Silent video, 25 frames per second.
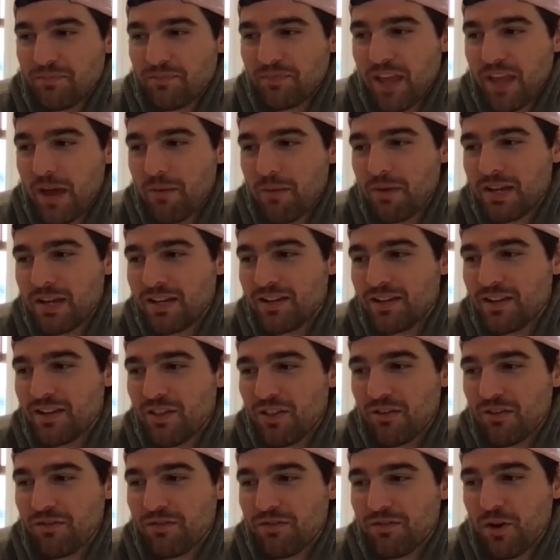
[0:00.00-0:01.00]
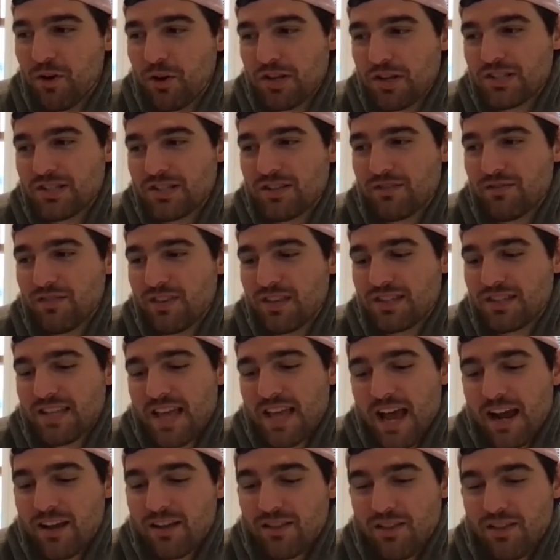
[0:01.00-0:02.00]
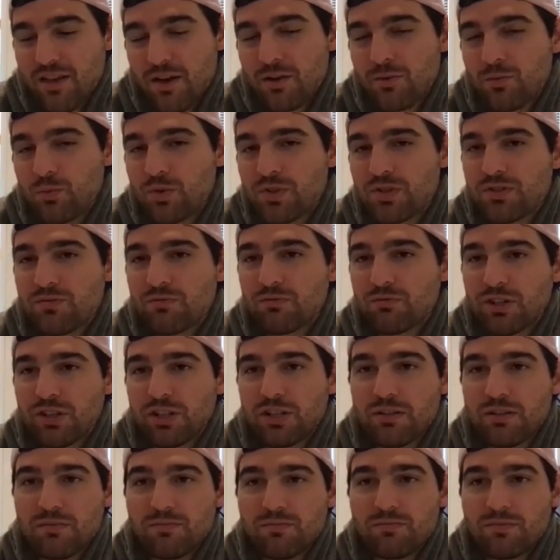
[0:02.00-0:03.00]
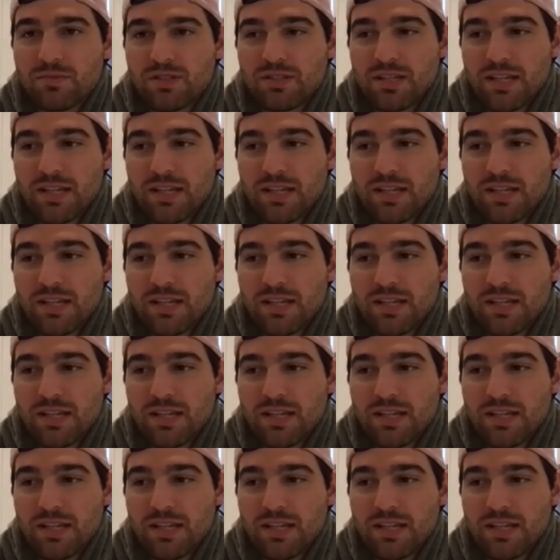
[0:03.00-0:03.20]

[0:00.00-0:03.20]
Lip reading: I mean, the focus of this hackathon was really